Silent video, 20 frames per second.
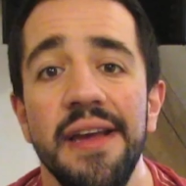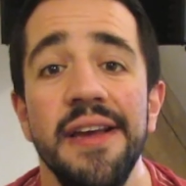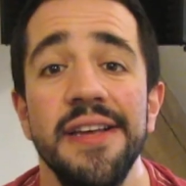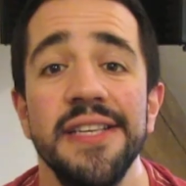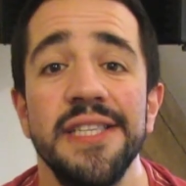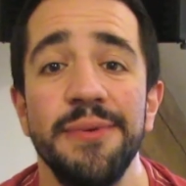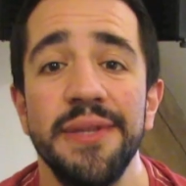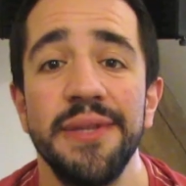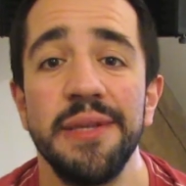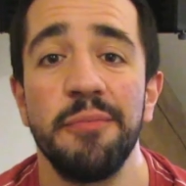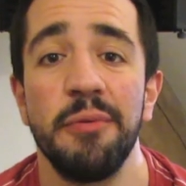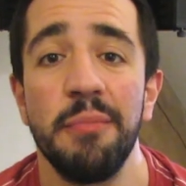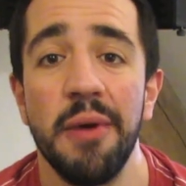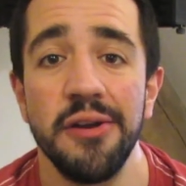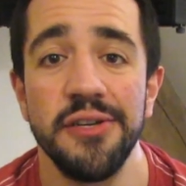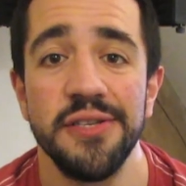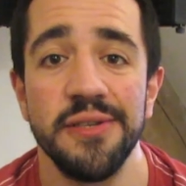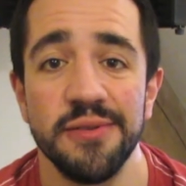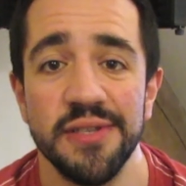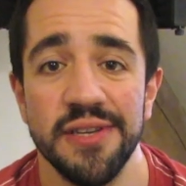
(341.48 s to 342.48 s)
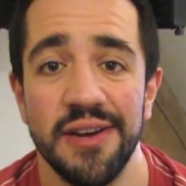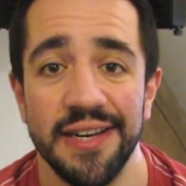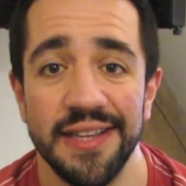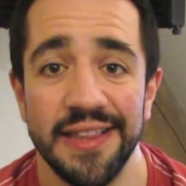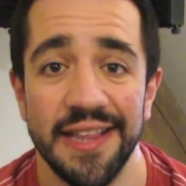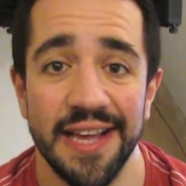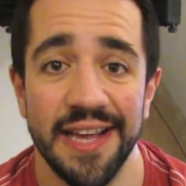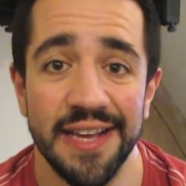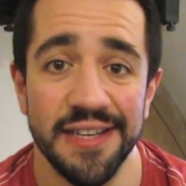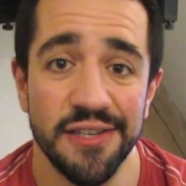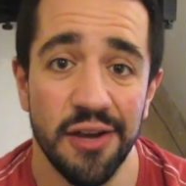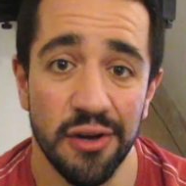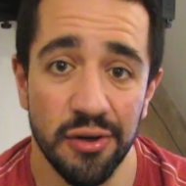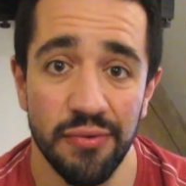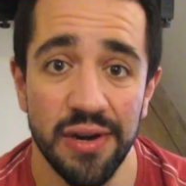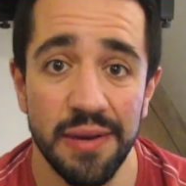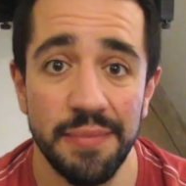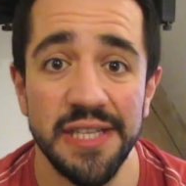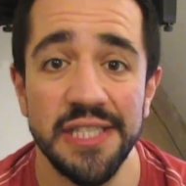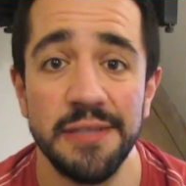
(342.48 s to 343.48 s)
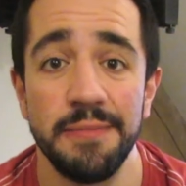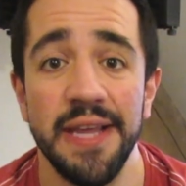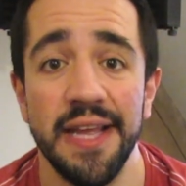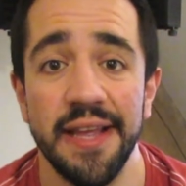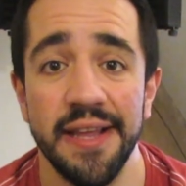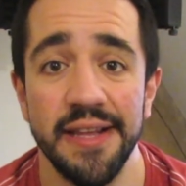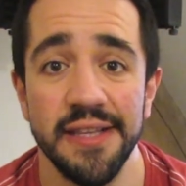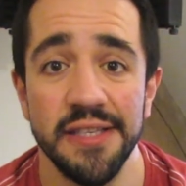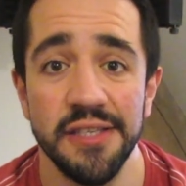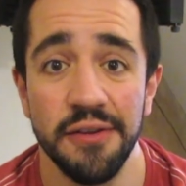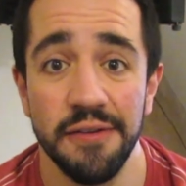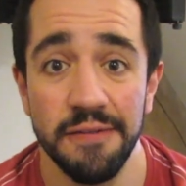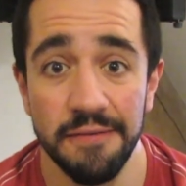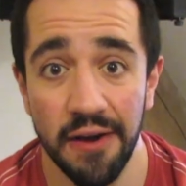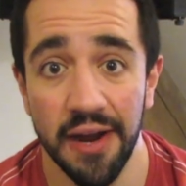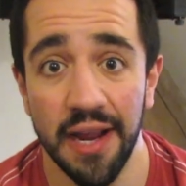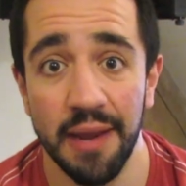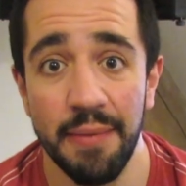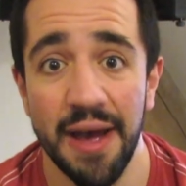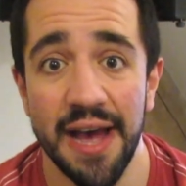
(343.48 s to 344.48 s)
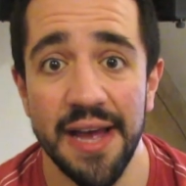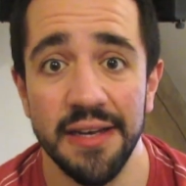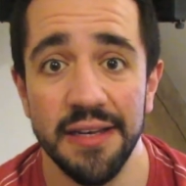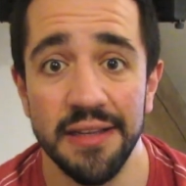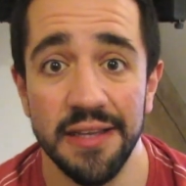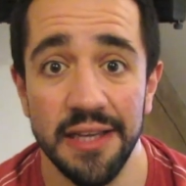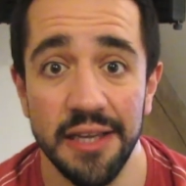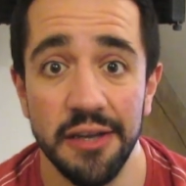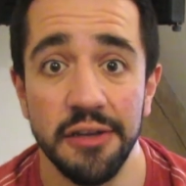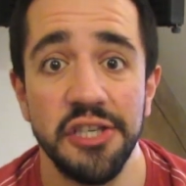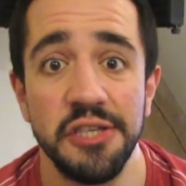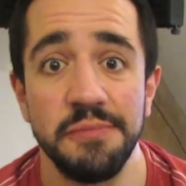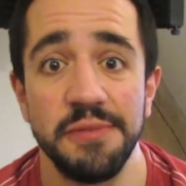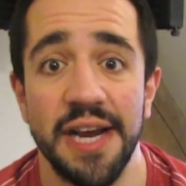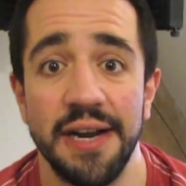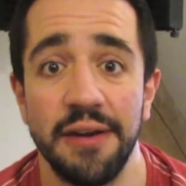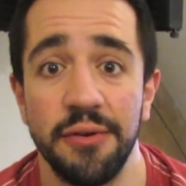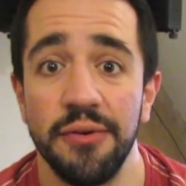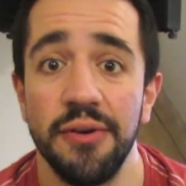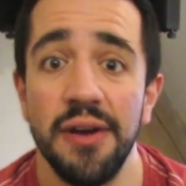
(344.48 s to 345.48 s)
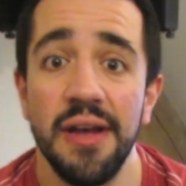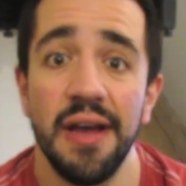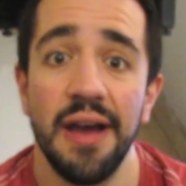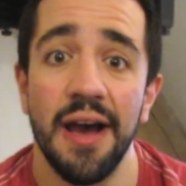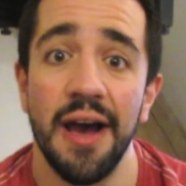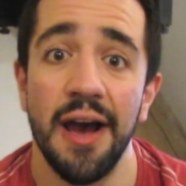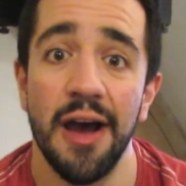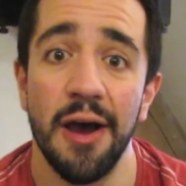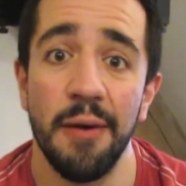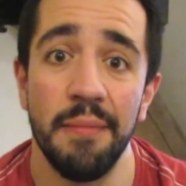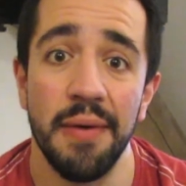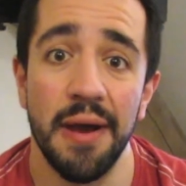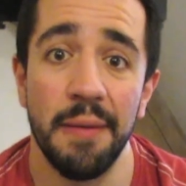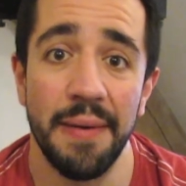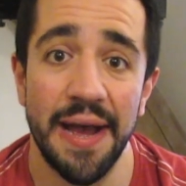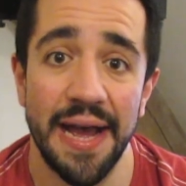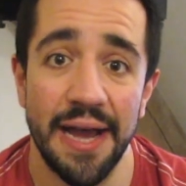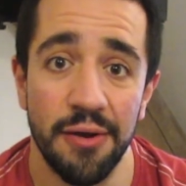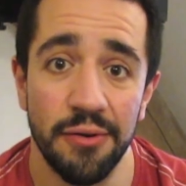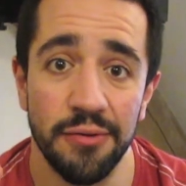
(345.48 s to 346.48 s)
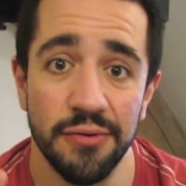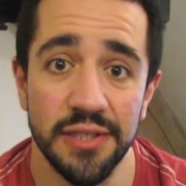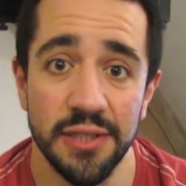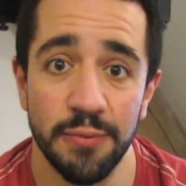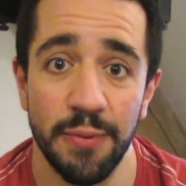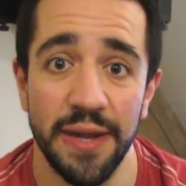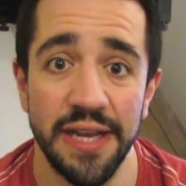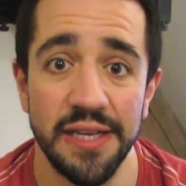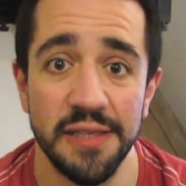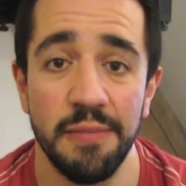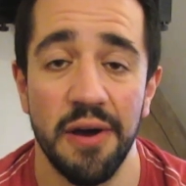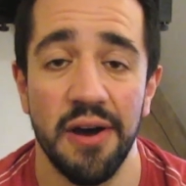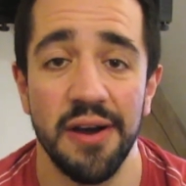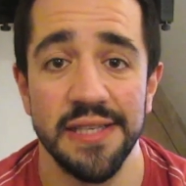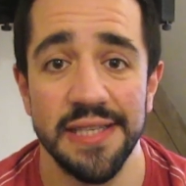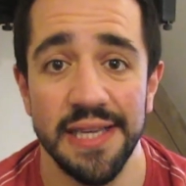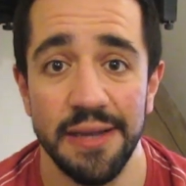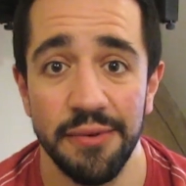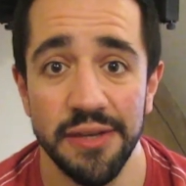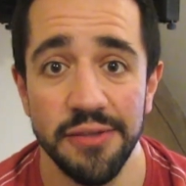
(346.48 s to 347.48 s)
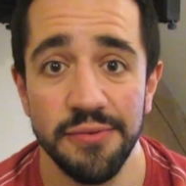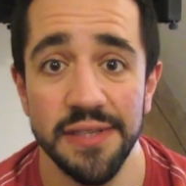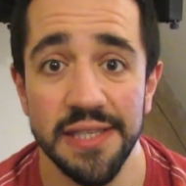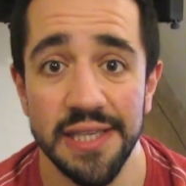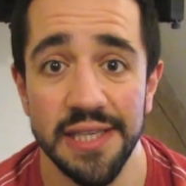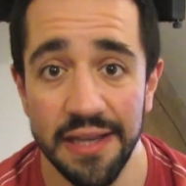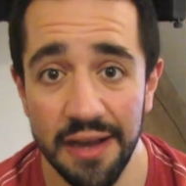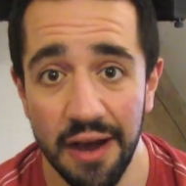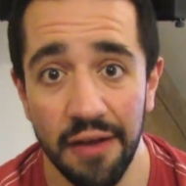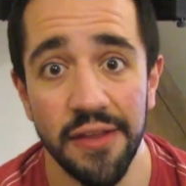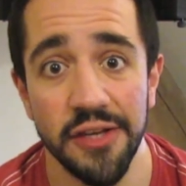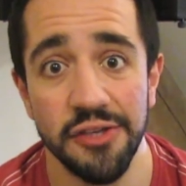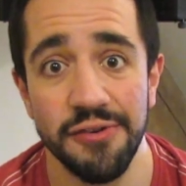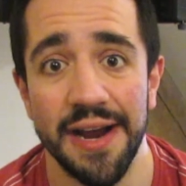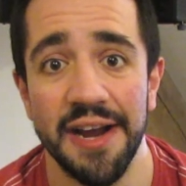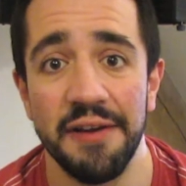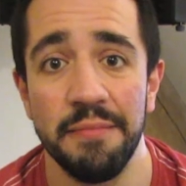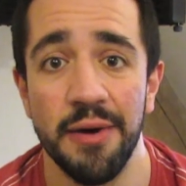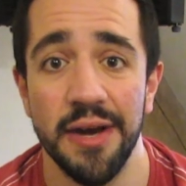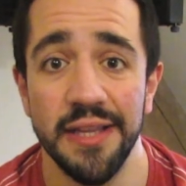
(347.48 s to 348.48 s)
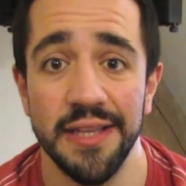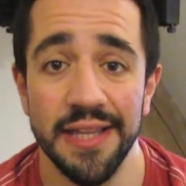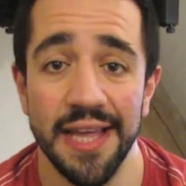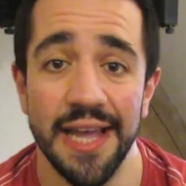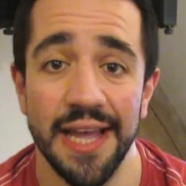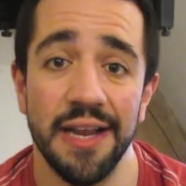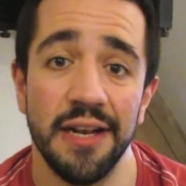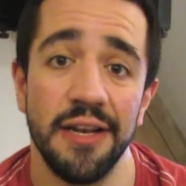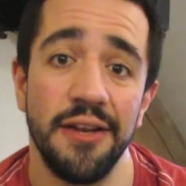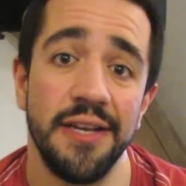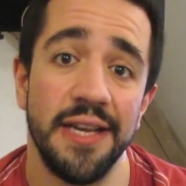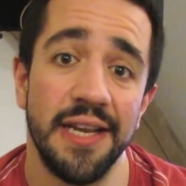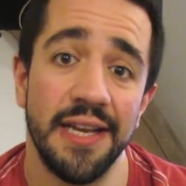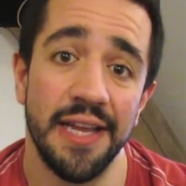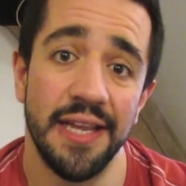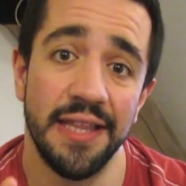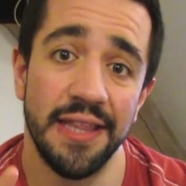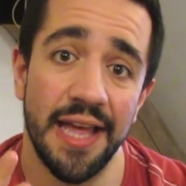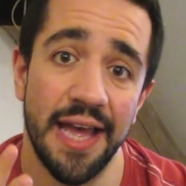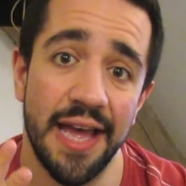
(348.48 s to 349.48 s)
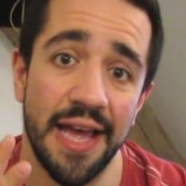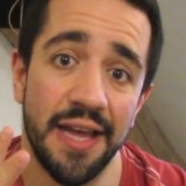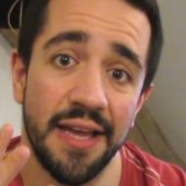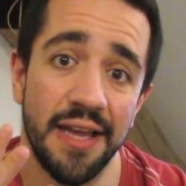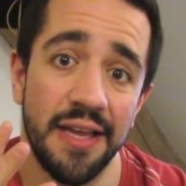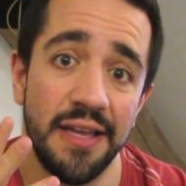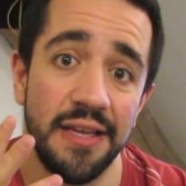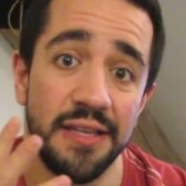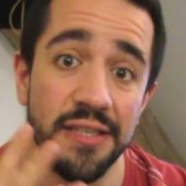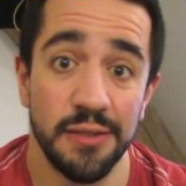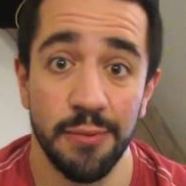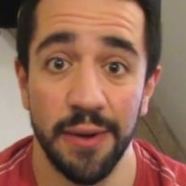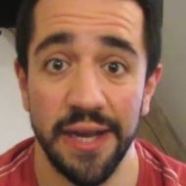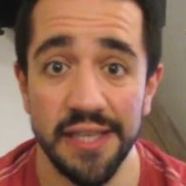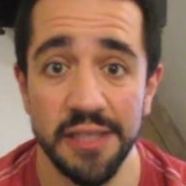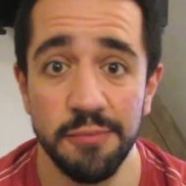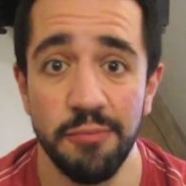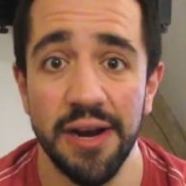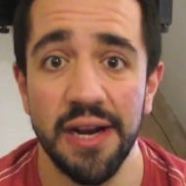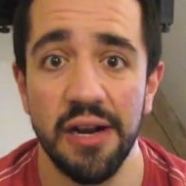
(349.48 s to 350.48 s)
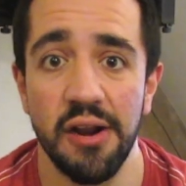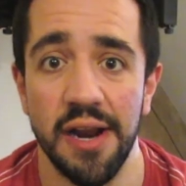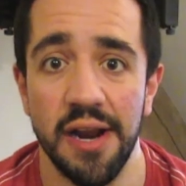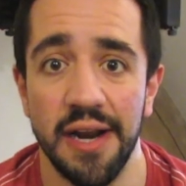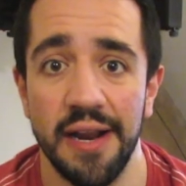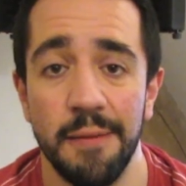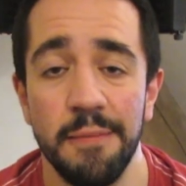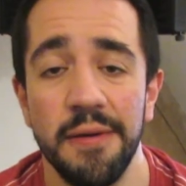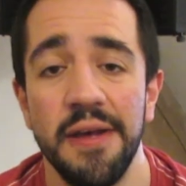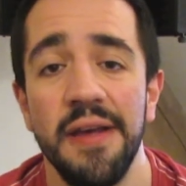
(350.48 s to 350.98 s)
So with the promotional side of things, I'd already been speaking to Funky Panda, the YouTube channel, about Swingers Party, which was the other track of mine that they included in their Swing and Spring lineup.